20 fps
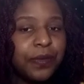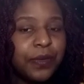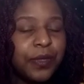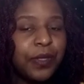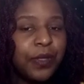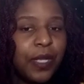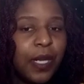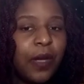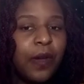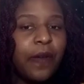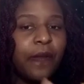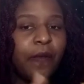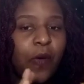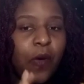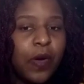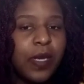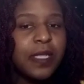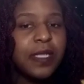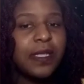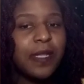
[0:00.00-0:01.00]
You know, of
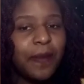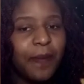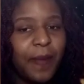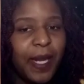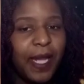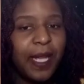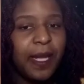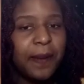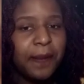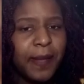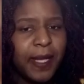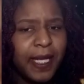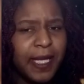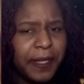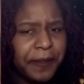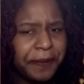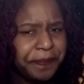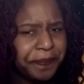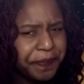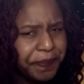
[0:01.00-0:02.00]
course they're making
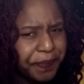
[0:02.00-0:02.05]
money,